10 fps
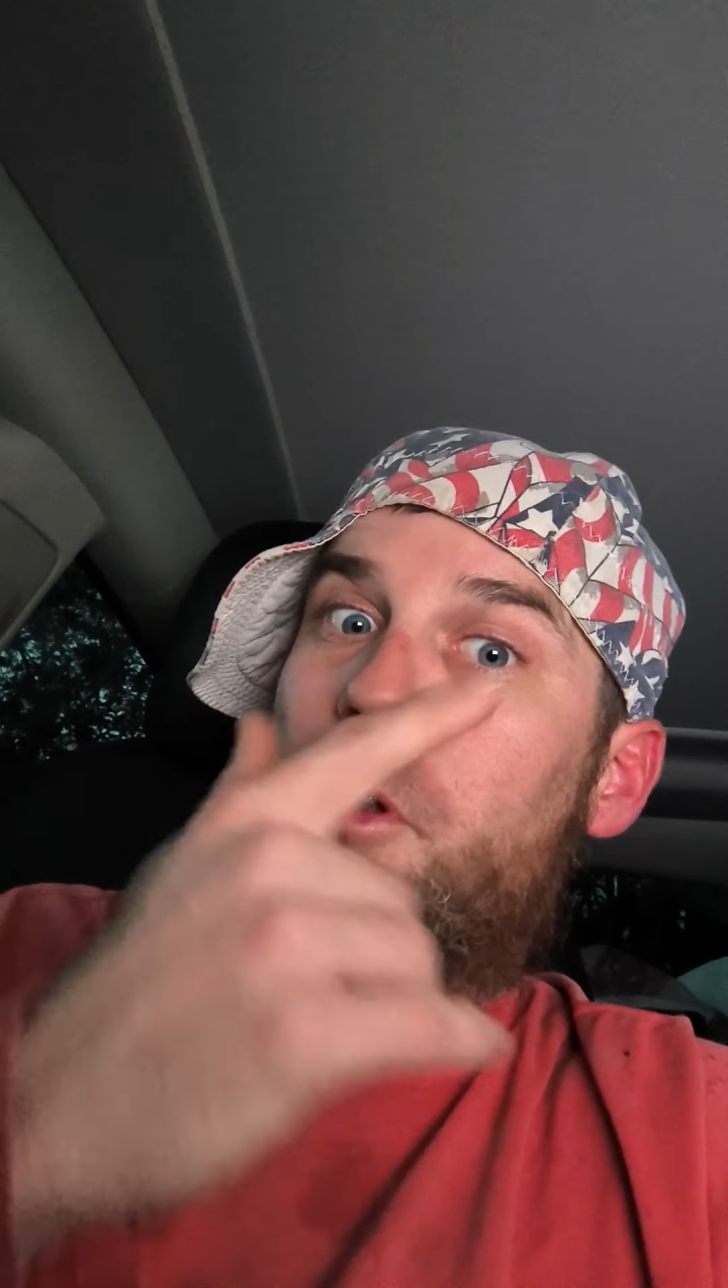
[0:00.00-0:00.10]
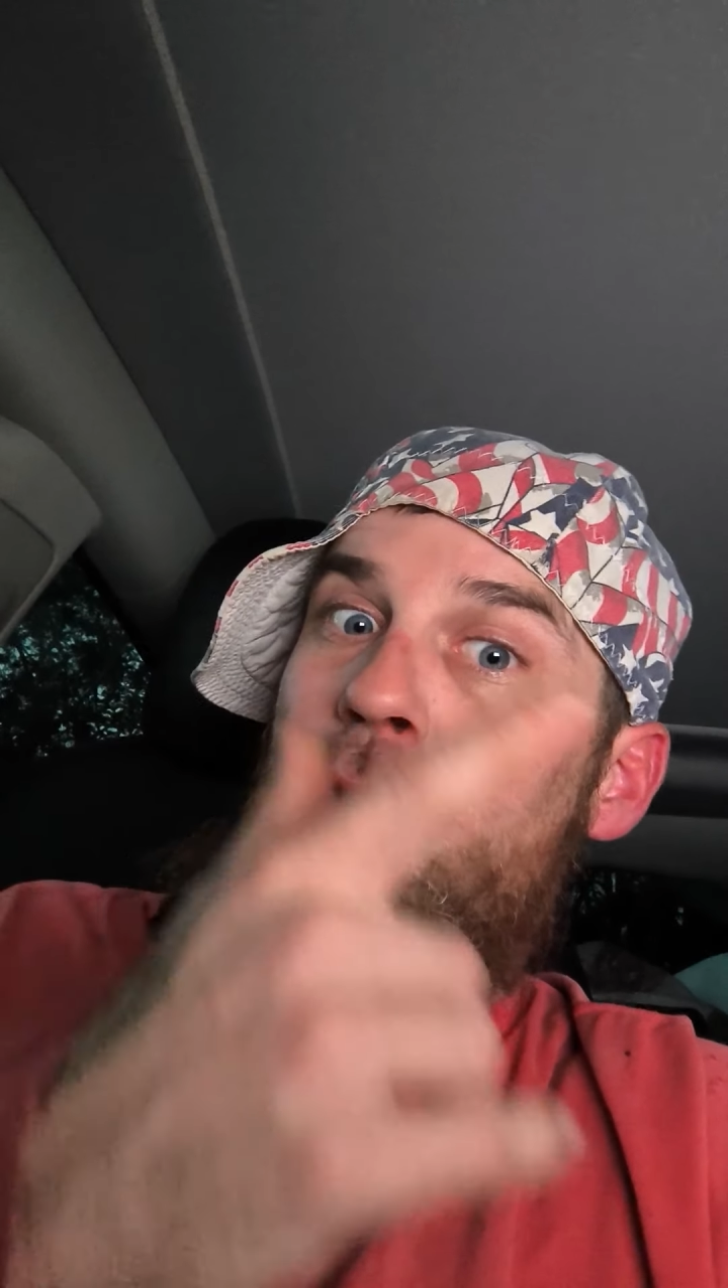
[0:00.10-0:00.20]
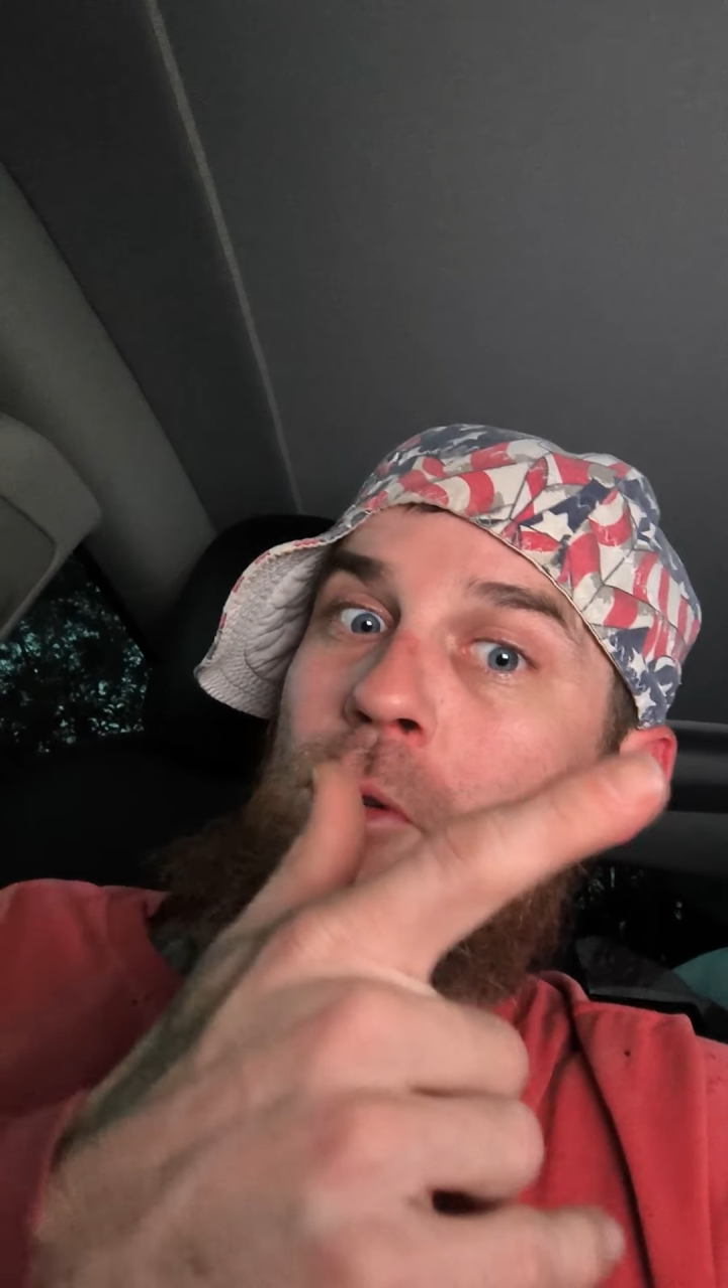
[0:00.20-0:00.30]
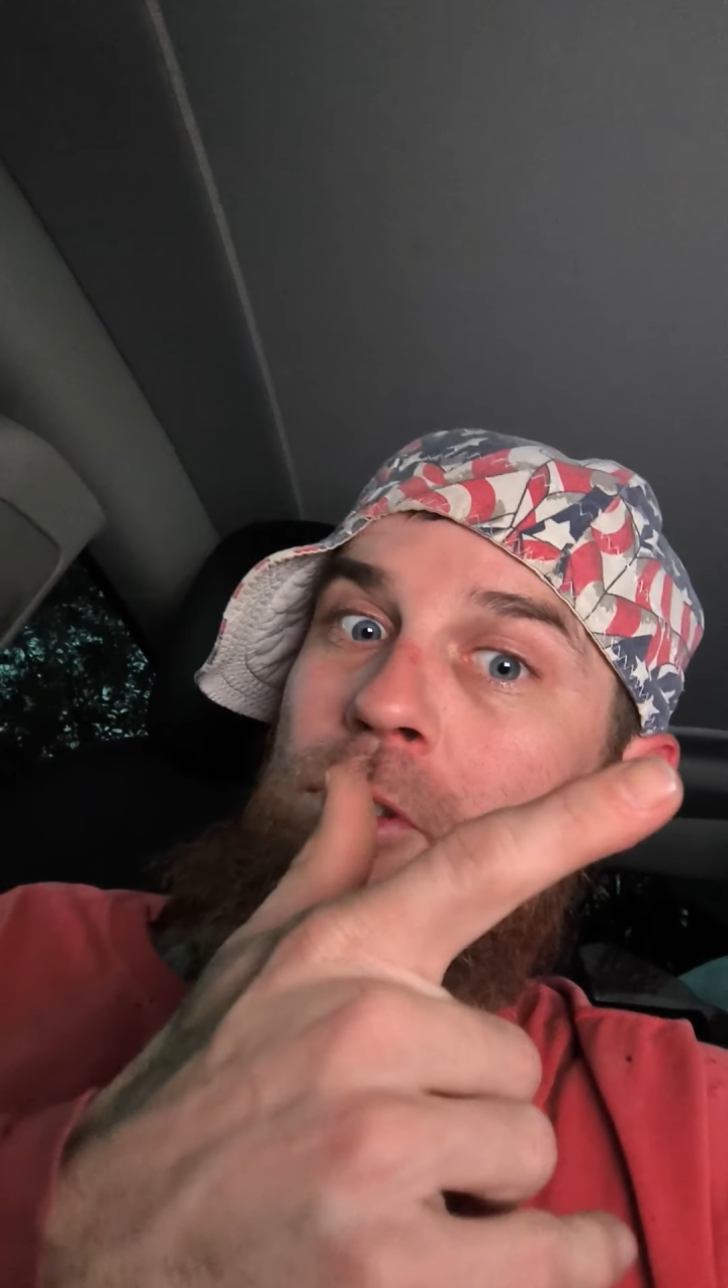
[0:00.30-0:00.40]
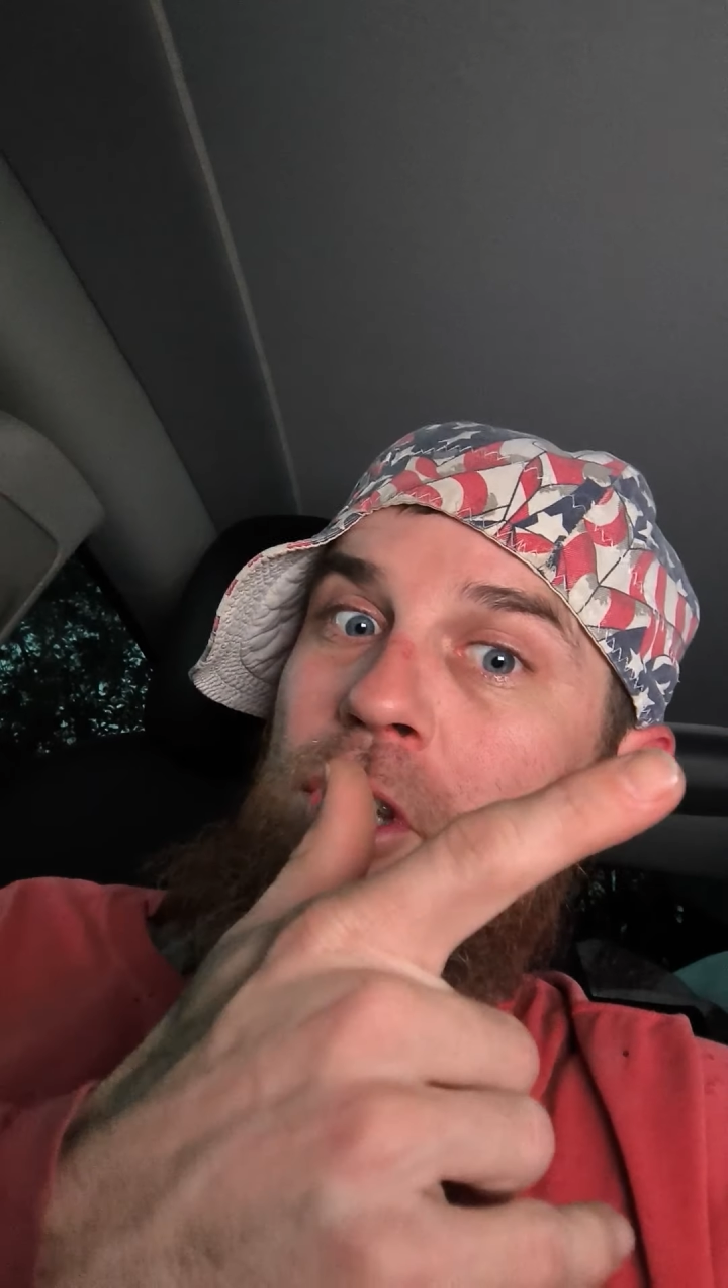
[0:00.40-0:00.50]

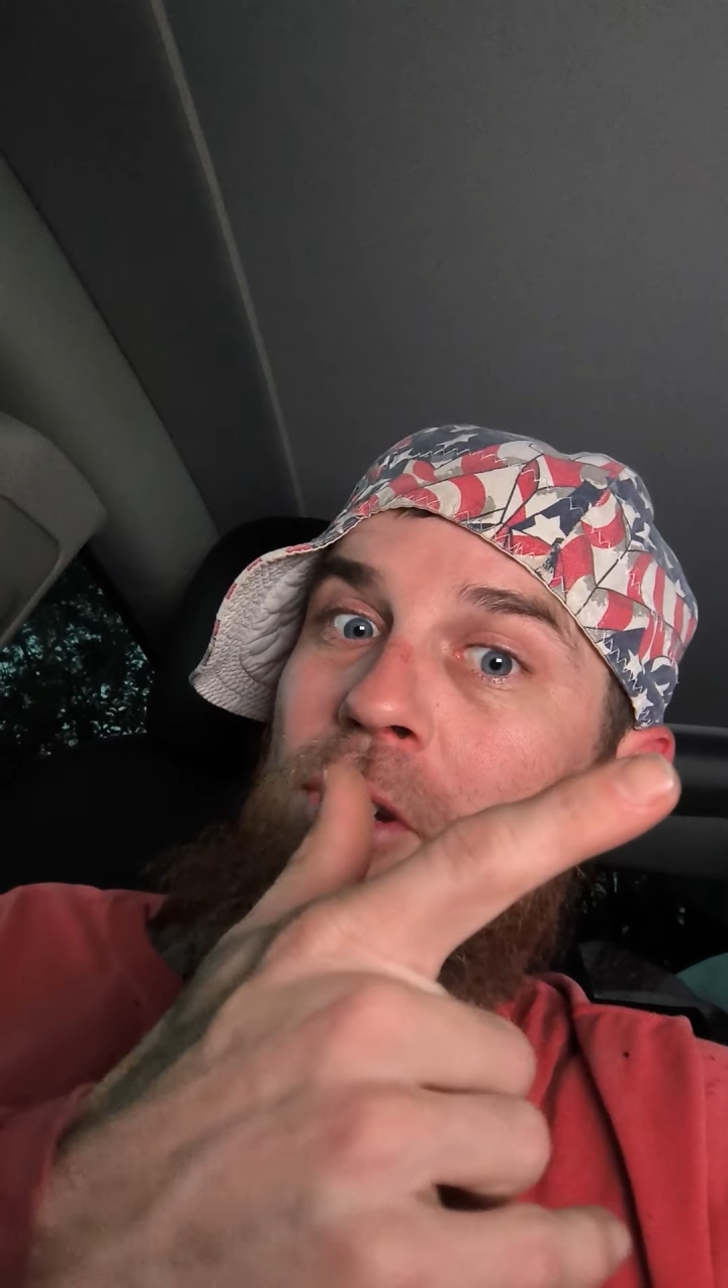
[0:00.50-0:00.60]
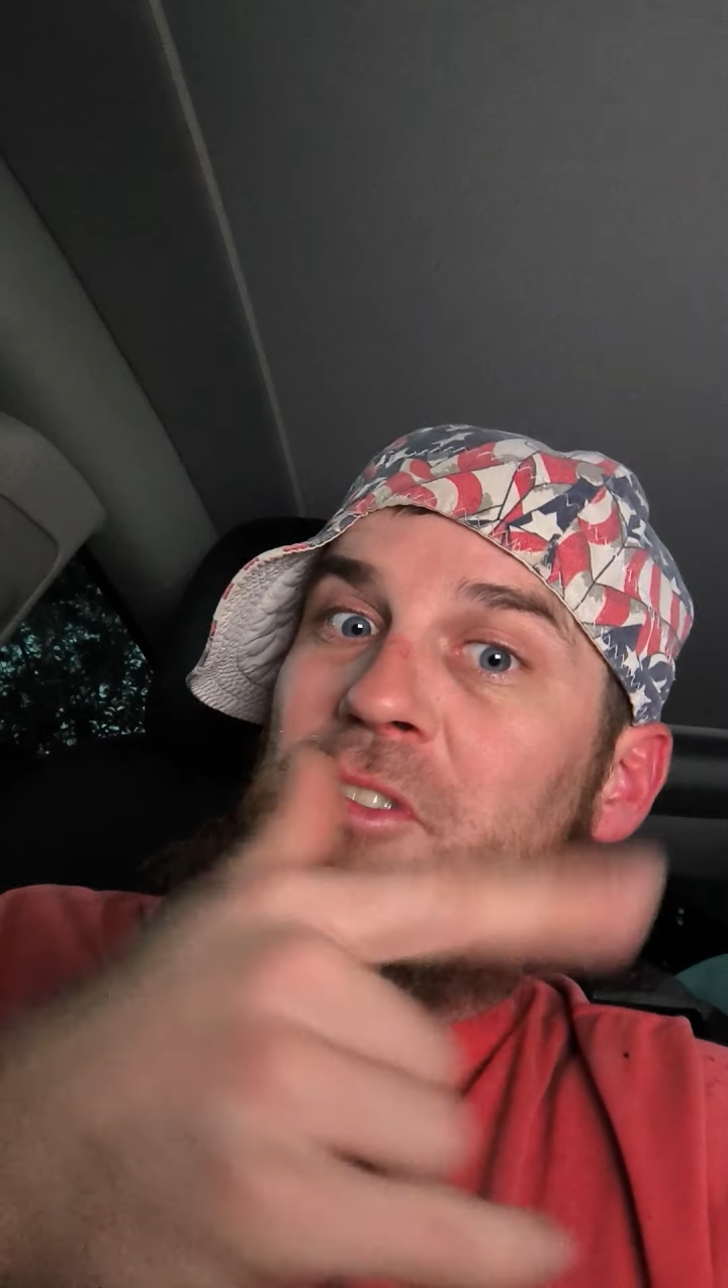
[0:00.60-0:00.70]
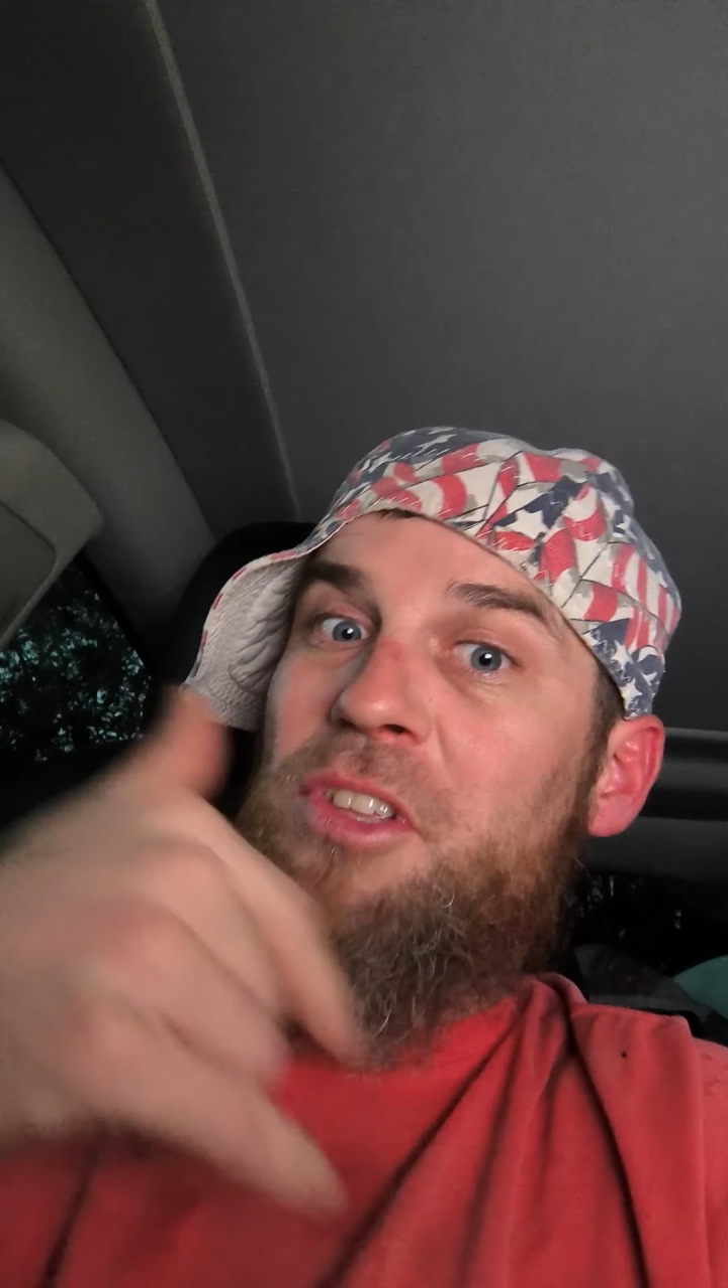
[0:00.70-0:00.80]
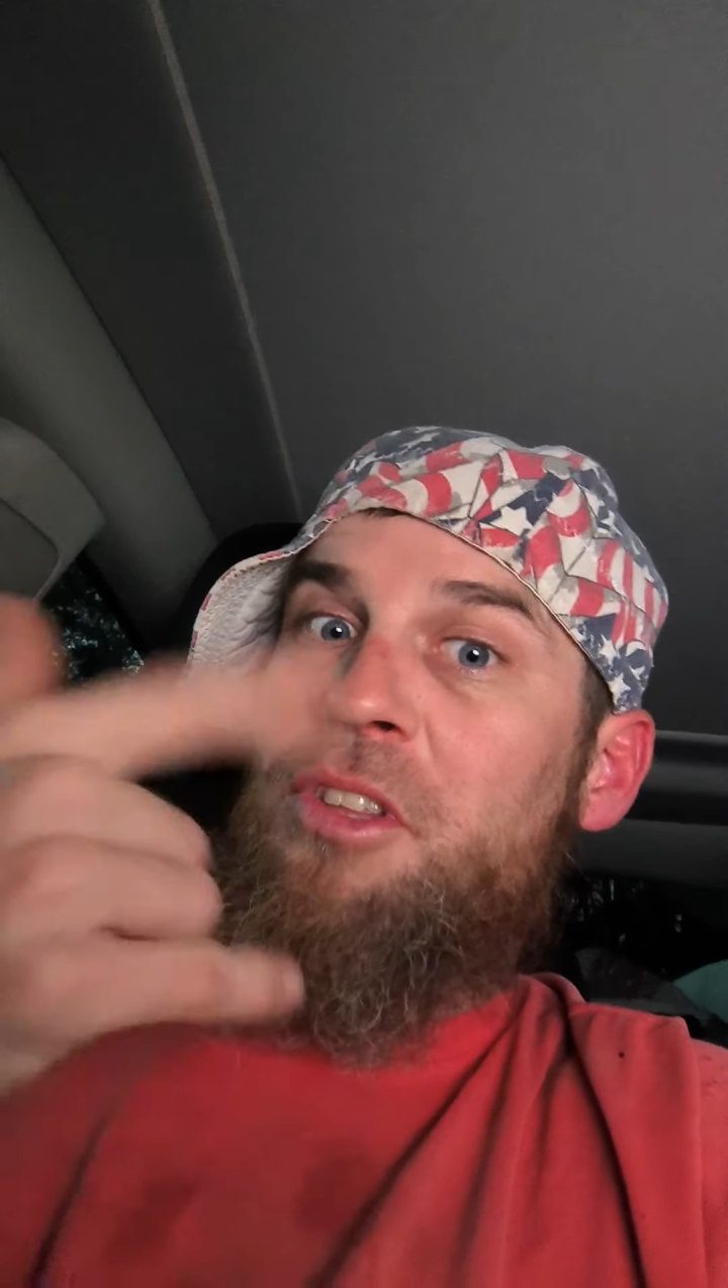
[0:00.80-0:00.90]
new shingles